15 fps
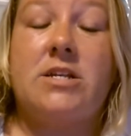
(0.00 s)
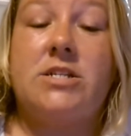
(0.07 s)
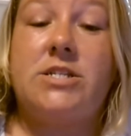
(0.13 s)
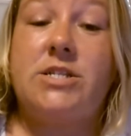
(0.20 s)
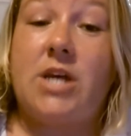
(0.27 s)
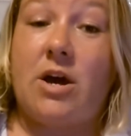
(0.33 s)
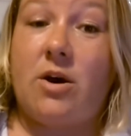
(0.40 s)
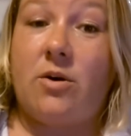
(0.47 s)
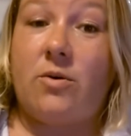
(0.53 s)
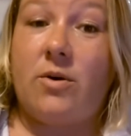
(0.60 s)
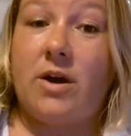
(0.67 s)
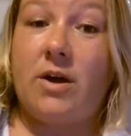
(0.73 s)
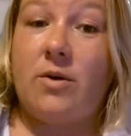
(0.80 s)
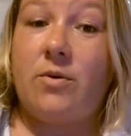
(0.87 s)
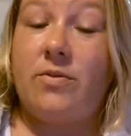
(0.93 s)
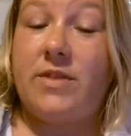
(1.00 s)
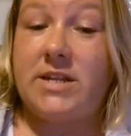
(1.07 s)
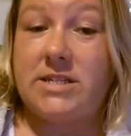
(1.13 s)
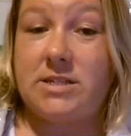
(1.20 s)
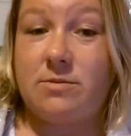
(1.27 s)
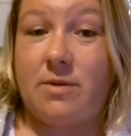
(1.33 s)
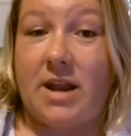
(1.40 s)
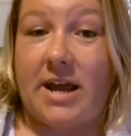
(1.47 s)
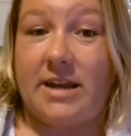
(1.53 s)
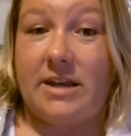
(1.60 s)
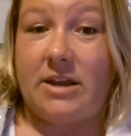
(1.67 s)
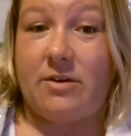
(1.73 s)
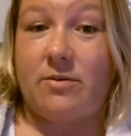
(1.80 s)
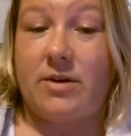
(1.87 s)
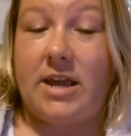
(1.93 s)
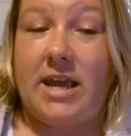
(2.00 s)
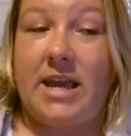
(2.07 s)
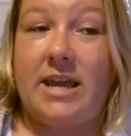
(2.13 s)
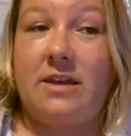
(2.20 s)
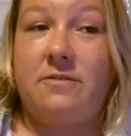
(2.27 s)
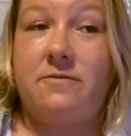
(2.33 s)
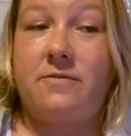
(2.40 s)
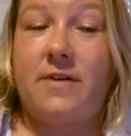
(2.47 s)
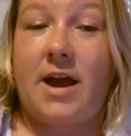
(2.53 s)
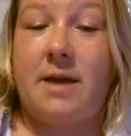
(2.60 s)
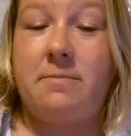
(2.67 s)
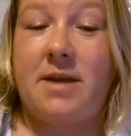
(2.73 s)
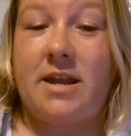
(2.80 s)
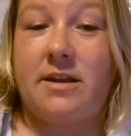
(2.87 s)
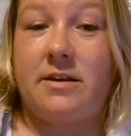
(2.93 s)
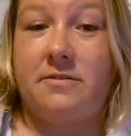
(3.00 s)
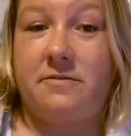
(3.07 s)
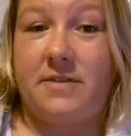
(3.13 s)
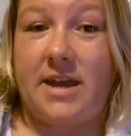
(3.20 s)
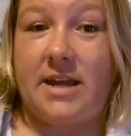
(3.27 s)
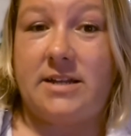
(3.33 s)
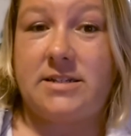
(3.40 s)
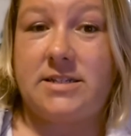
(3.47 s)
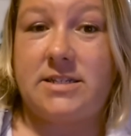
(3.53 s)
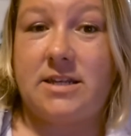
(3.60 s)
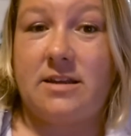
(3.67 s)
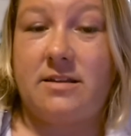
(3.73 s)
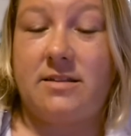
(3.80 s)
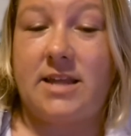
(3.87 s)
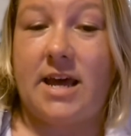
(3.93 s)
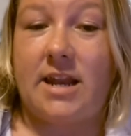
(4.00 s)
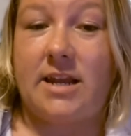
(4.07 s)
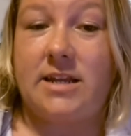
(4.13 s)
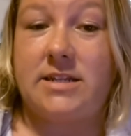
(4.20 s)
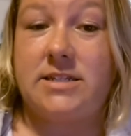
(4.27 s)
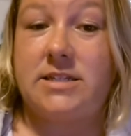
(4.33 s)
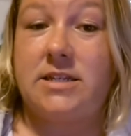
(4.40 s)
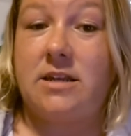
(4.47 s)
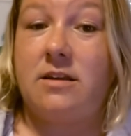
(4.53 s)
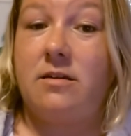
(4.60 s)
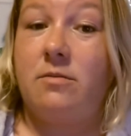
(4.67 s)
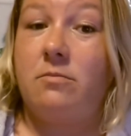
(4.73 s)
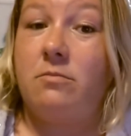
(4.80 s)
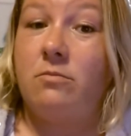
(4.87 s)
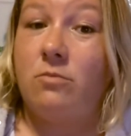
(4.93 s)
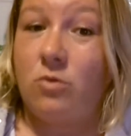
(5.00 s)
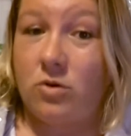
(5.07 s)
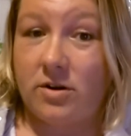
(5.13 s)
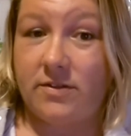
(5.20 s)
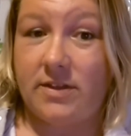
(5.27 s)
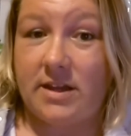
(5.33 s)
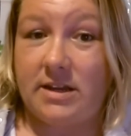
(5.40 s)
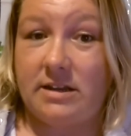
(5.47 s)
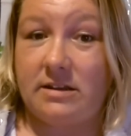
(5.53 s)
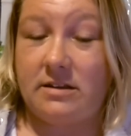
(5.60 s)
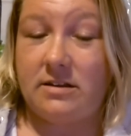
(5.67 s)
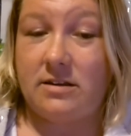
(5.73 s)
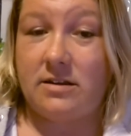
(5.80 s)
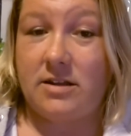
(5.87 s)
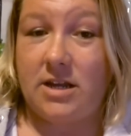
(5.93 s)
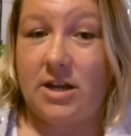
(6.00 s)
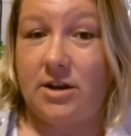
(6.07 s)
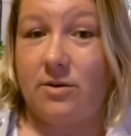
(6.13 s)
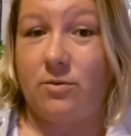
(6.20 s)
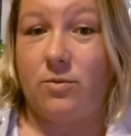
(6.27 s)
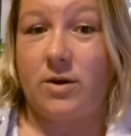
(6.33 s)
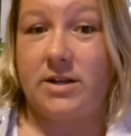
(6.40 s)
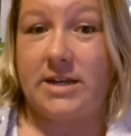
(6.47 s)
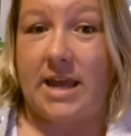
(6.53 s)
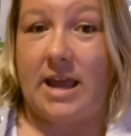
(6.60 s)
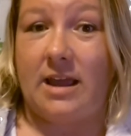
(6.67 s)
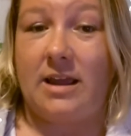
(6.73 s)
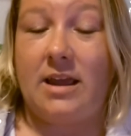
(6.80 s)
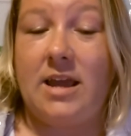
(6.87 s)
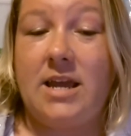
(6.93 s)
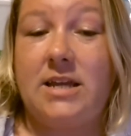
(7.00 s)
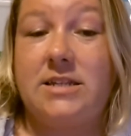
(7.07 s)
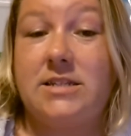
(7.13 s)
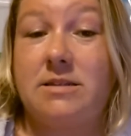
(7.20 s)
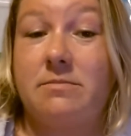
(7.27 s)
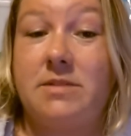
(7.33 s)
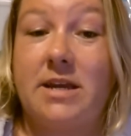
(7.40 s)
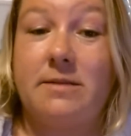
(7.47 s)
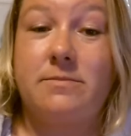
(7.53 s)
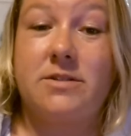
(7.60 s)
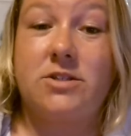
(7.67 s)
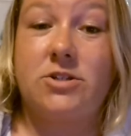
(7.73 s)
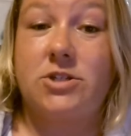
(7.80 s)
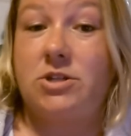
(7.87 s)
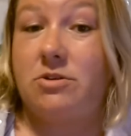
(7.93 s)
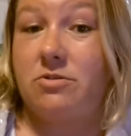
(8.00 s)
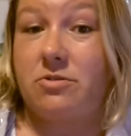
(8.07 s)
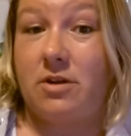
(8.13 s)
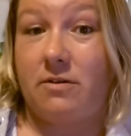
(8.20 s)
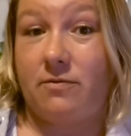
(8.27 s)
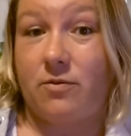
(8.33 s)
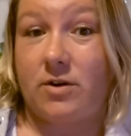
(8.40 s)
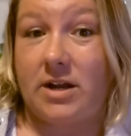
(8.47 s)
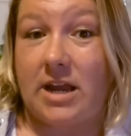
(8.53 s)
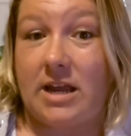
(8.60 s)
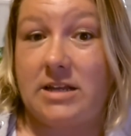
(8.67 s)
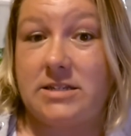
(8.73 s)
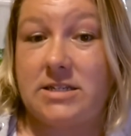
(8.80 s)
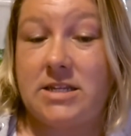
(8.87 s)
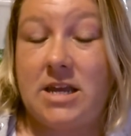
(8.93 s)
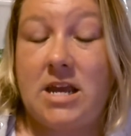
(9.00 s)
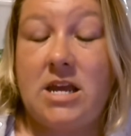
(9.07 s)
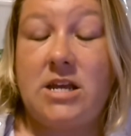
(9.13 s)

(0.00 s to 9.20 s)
So this is what I do. If I'm at an event that is more than, one day, sometimes they're 2, 3, 4 days.